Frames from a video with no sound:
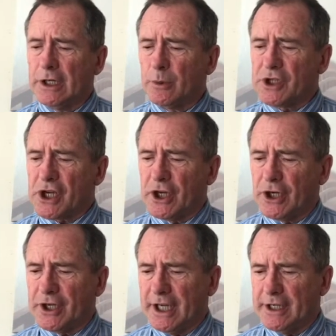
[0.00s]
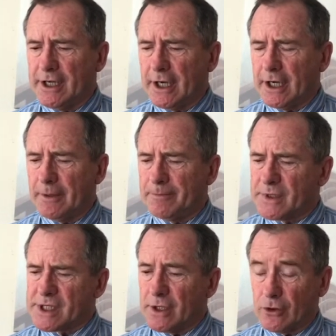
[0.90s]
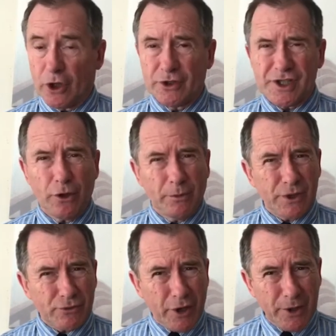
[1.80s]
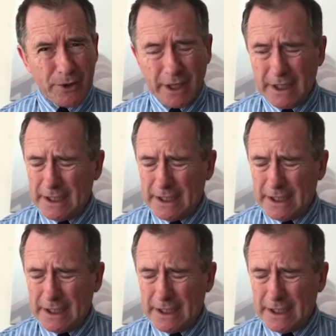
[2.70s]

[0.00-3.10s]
which occurred in um, or on Silk Mills Road.